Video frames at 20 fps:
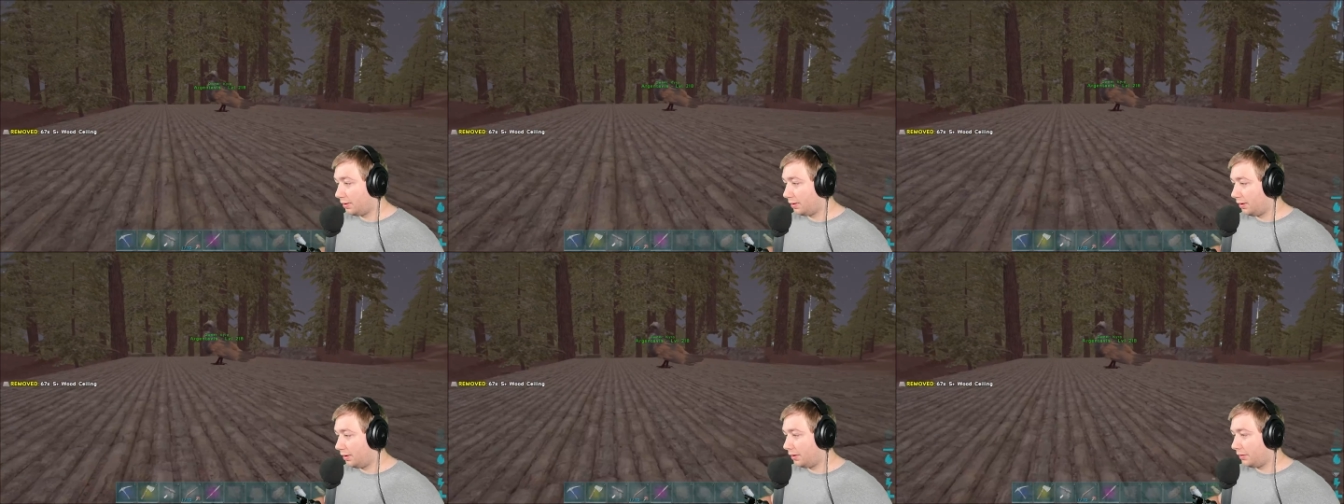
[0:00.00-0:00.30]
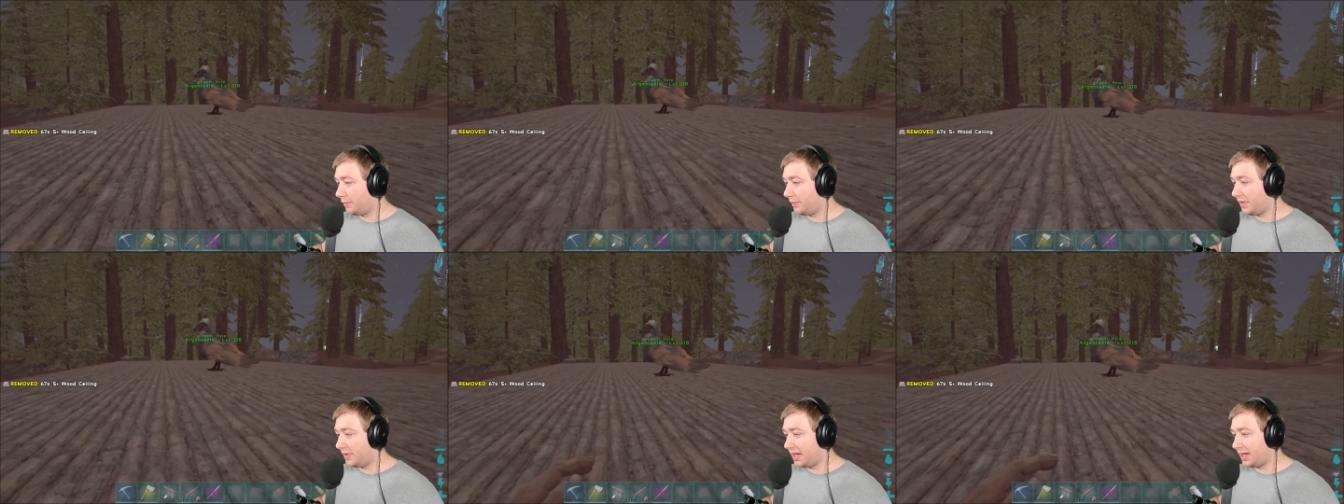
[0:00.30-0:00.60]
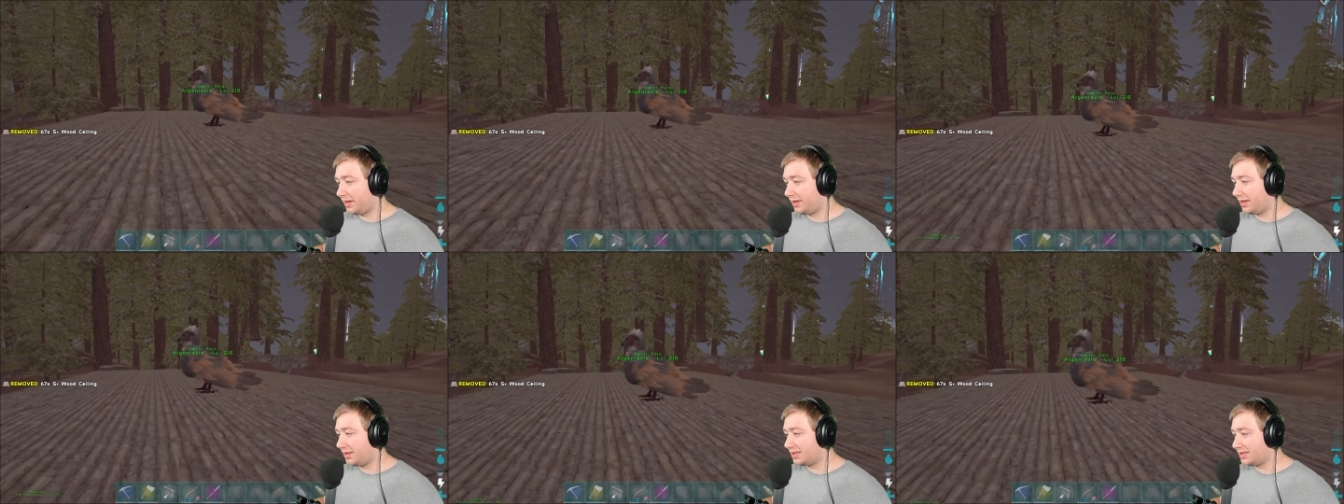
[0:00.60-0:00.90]
Oh
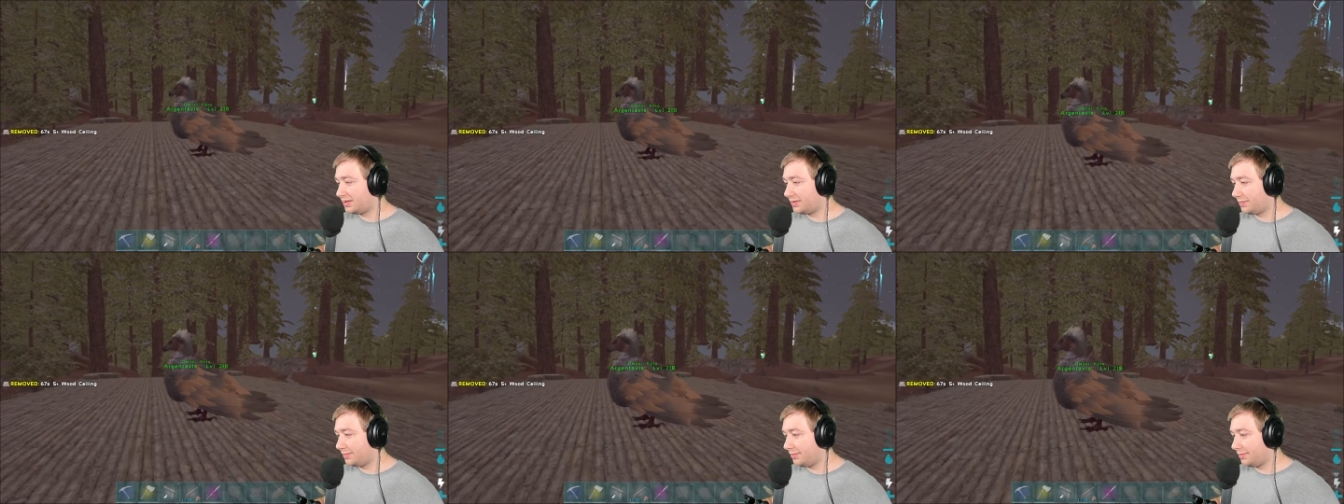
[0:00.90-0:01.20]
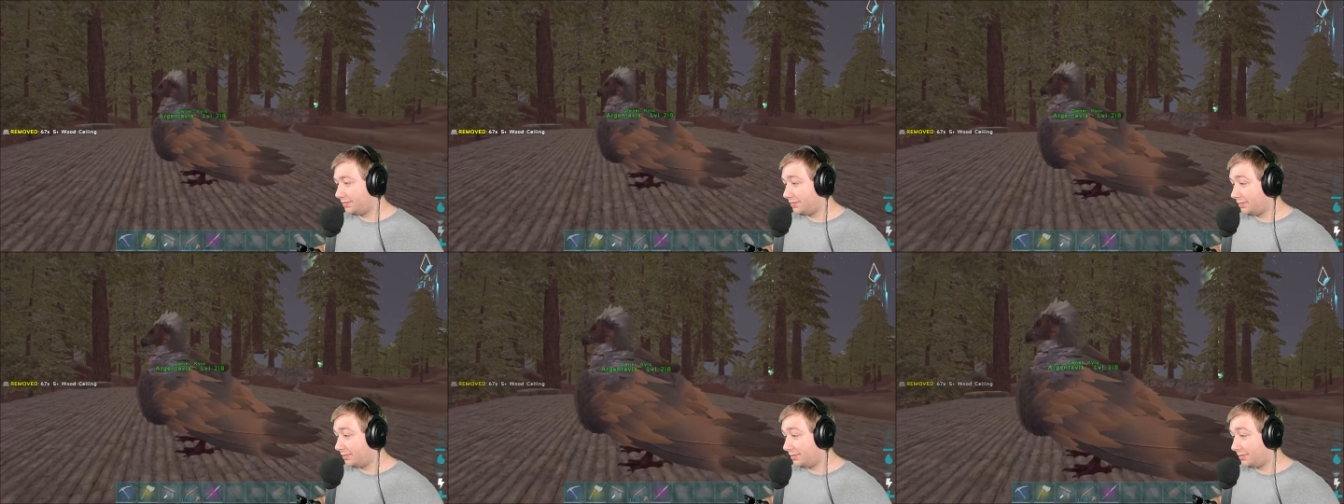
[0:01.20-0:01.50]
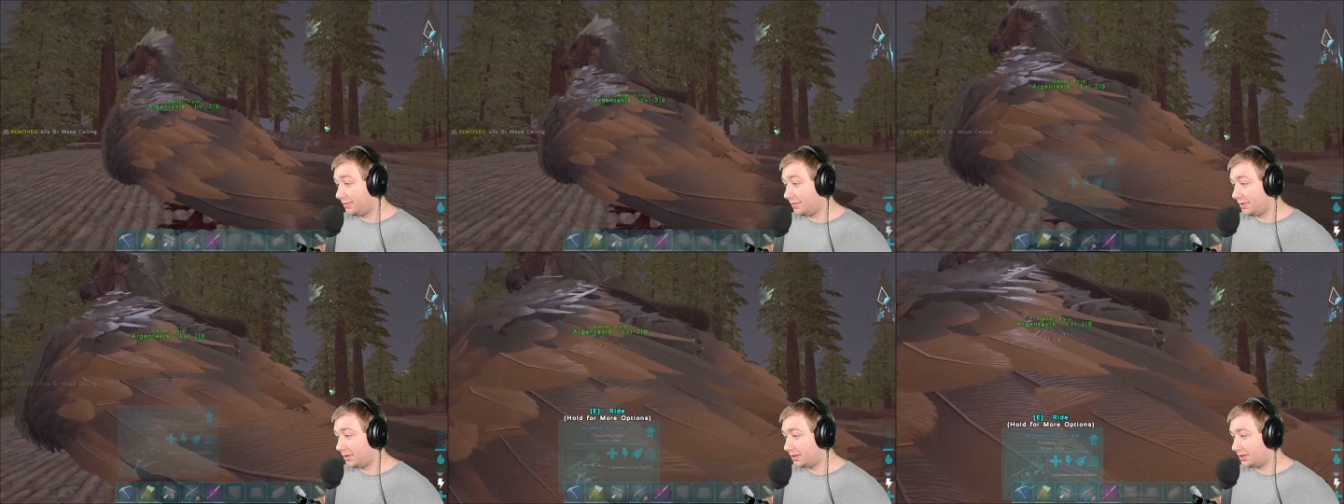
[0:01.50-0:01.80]
man, this
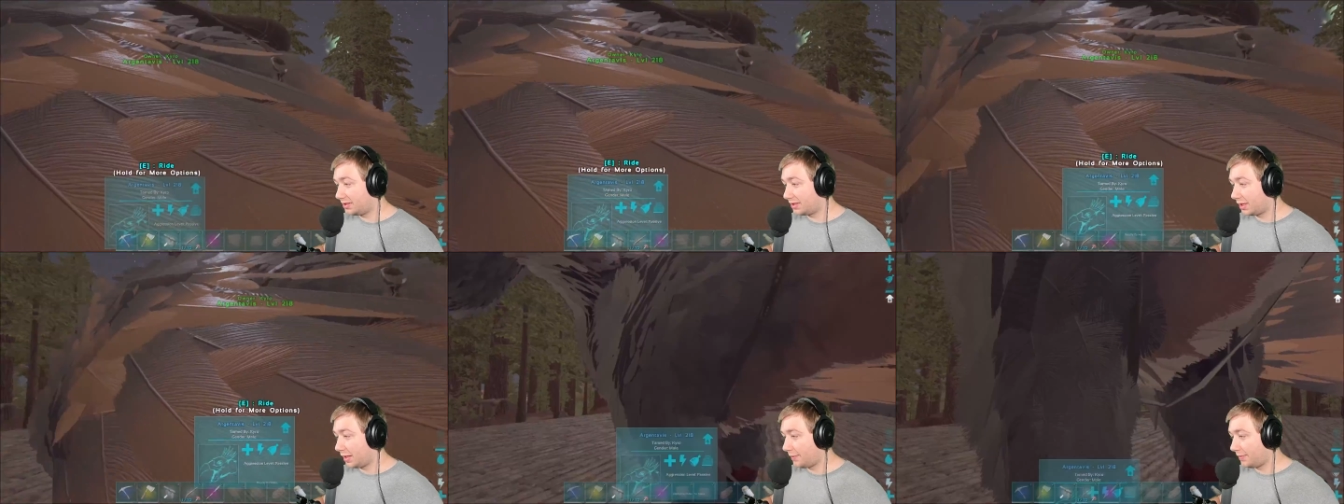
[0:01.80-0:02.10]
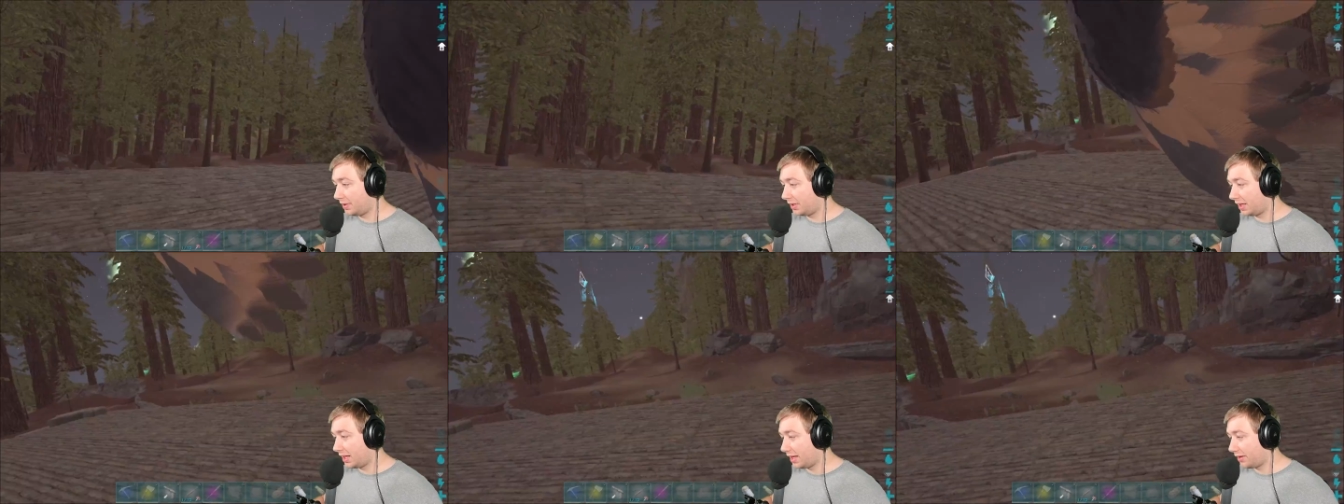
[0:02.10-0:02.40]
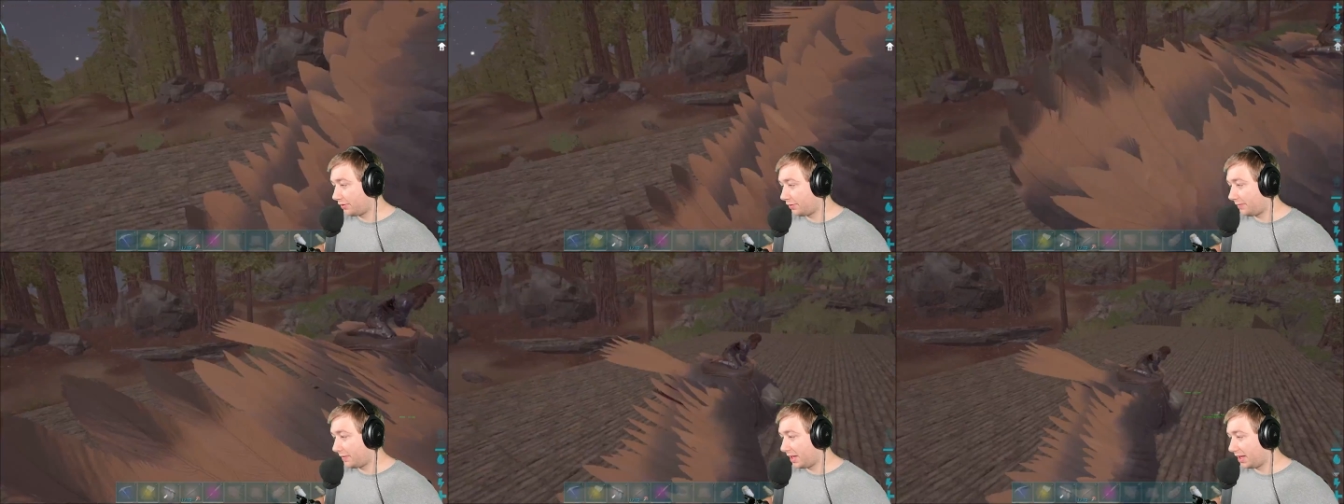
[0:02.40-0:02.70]
is coming
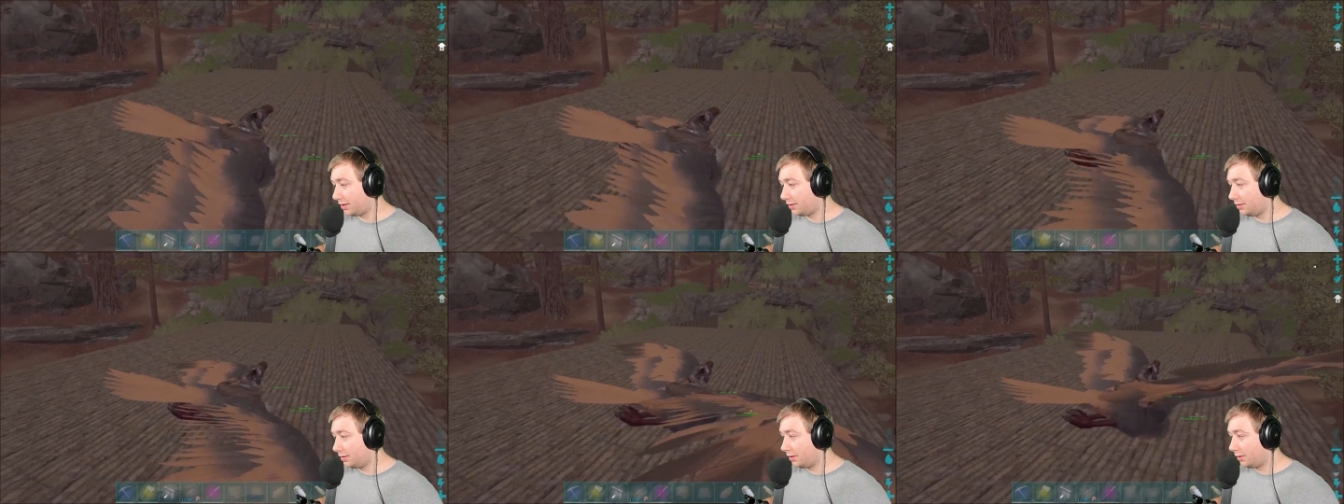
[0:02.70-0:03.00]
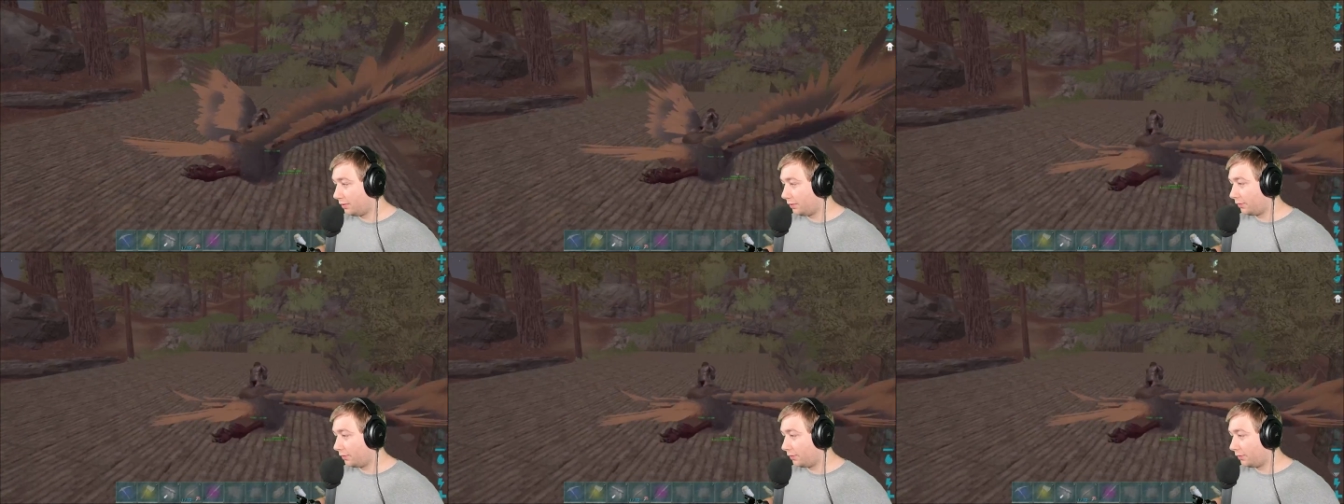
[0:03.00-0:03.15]
together, man.